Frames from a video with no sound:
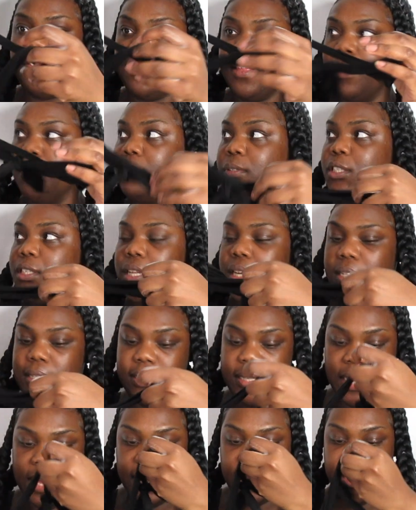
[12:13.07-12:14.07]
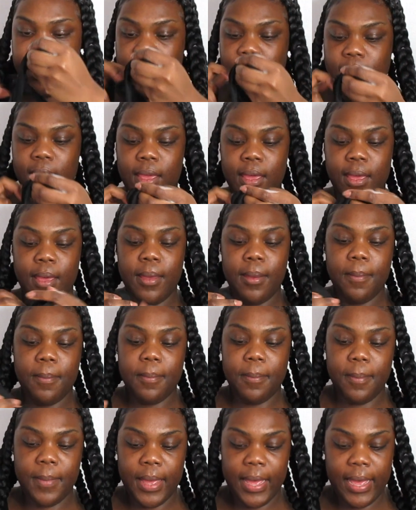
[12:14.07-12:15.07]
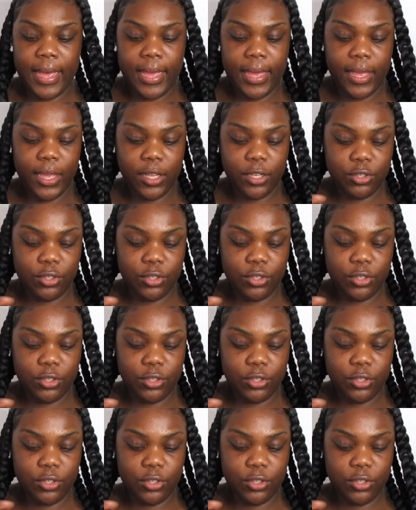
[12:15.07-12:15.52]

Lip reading: And I'm just gonna take my